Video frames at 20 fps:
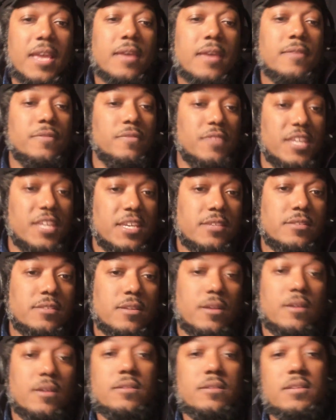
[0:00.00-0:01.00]
These
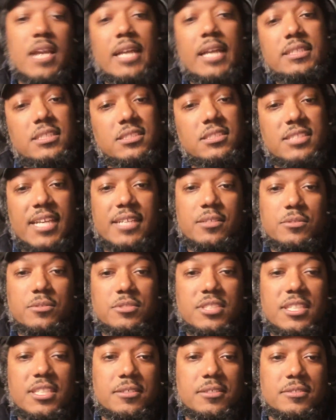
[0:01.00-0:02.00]
are not just technical
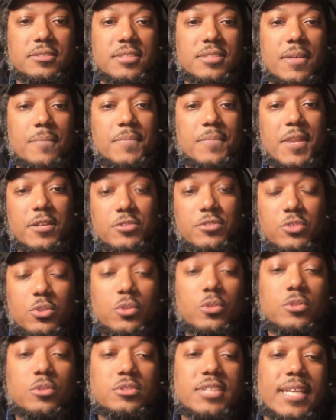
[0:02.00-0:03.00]
skills, they're
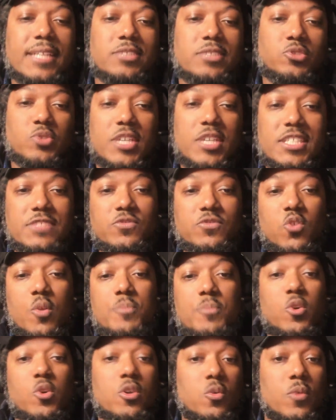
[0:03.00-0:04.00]
tools that can
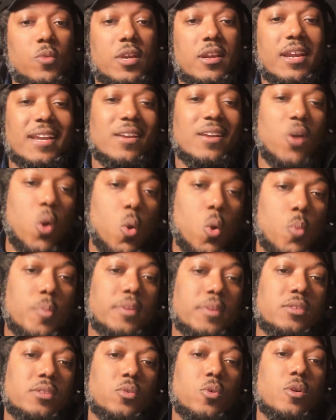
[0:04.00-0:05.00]
transform your career and
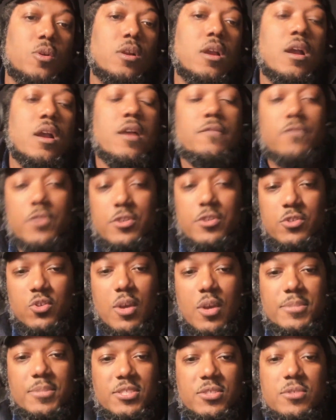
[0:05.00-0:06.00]
open the door for new
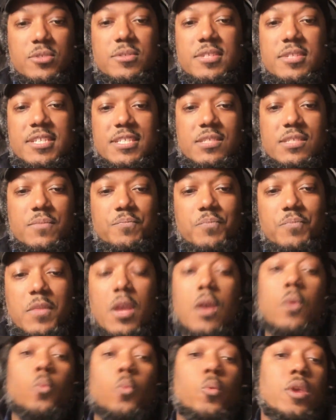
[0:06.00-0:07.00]
opportunities.
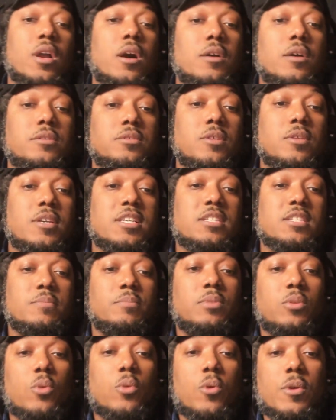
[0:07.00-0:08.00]
We also
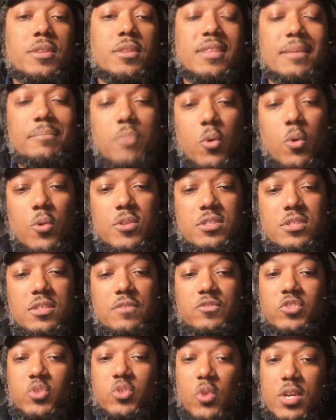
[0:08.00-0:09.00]
explored the importance
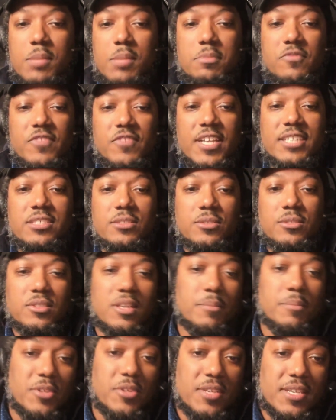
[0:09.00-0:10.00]
of joining professional
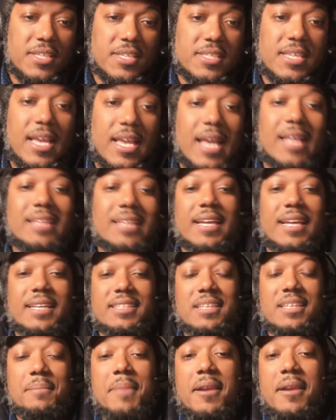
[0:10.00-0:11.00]
communities like
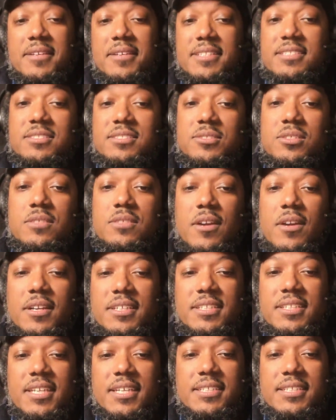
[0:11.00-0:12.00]
the American Institute of
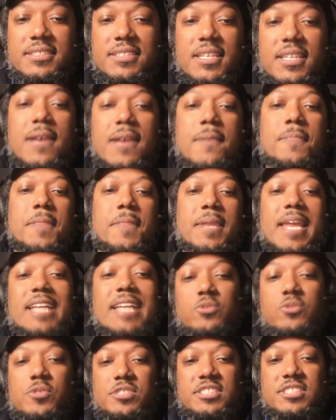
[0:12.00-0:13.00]
Architects, the
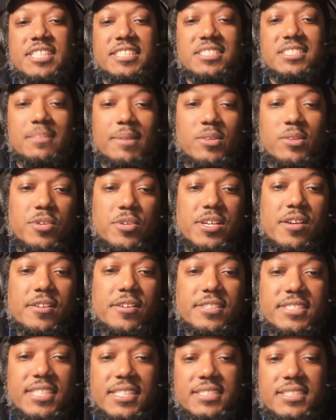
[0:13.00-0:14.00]
National Organization of Minority
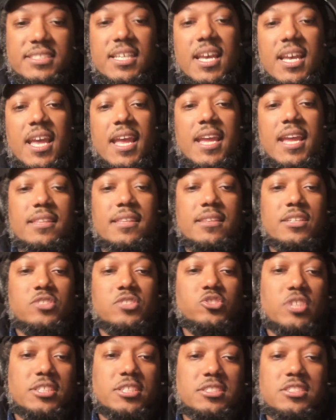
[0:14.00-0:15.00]
Architects, and the
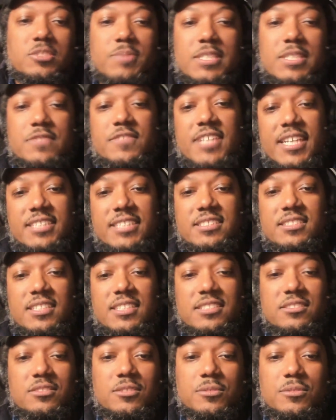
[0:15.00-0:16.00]
Construction Specification
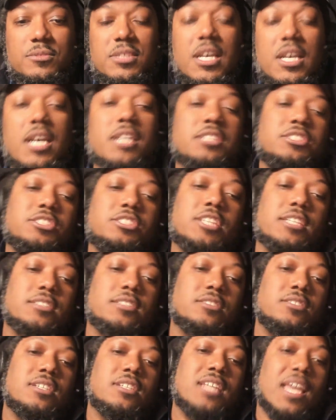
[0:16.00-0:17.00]
Institute,
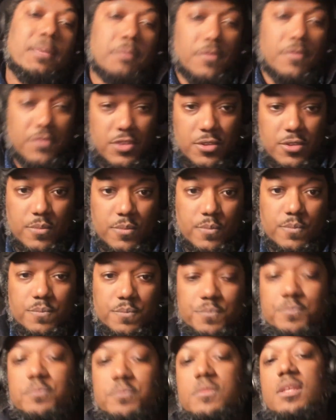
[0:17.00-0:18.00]
just to name a few.
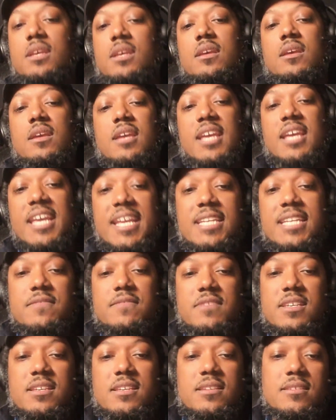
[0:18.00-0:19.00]
Each
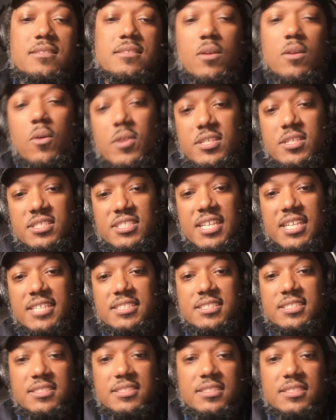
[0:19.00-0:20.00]
of these
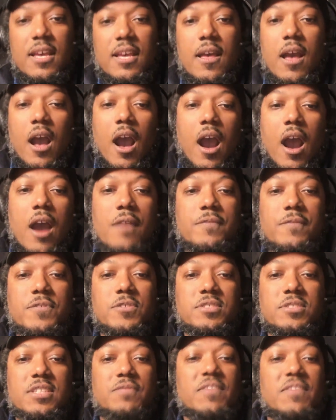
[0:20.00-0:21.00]
organizations
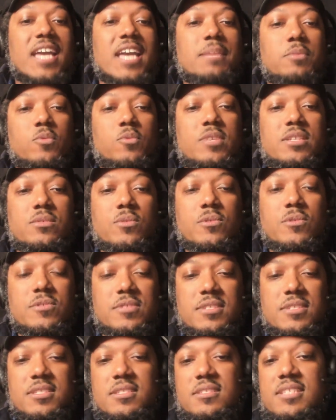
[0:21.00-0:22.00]
offers invaluable
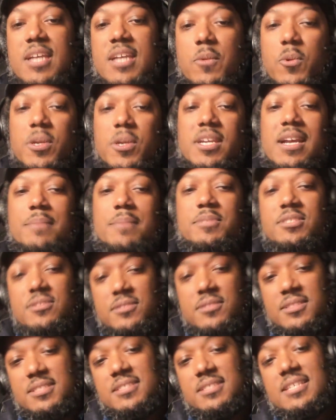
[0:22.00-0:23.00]
resources, networking
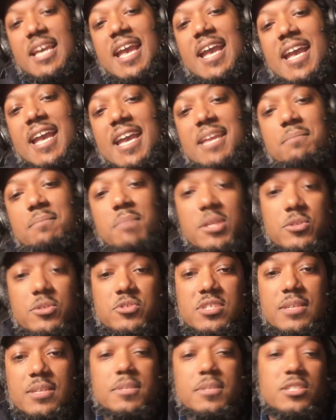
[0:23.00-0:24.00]
opportunities, and
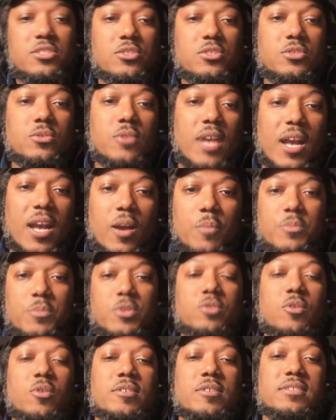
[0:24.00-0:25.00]
mentorship to help
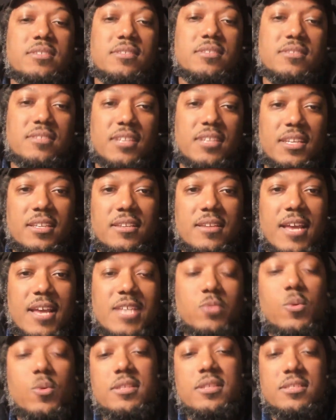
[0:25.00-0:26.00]
you grow and succeed,
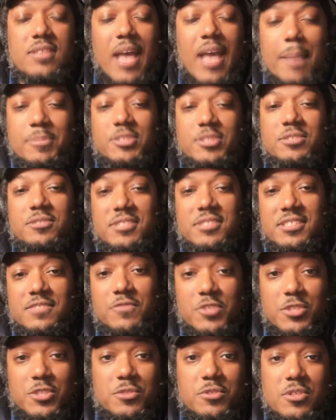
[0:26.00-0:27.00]
as well as opportunities
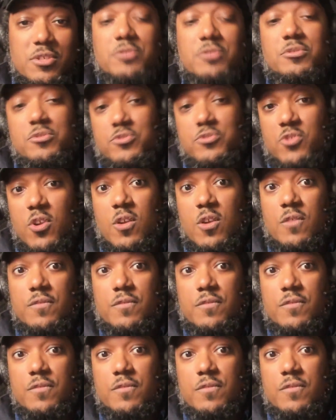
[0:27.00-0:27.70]
for you to also serve.